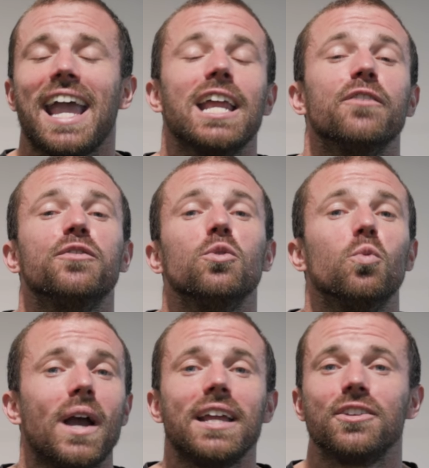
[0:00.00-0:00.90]
And if you
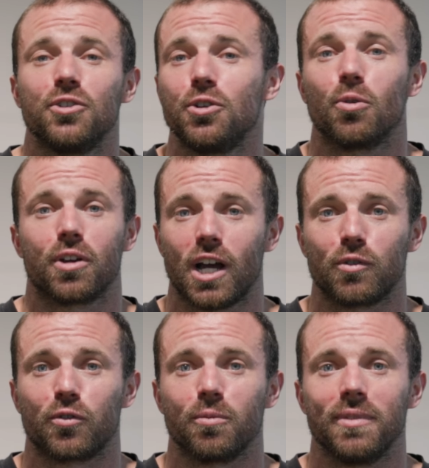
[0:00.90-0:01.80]
wait until you
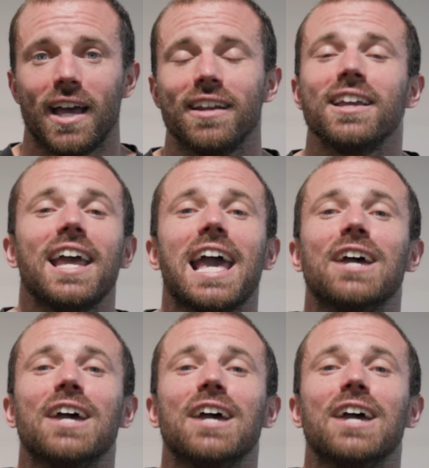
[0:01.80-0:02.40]
recover from that,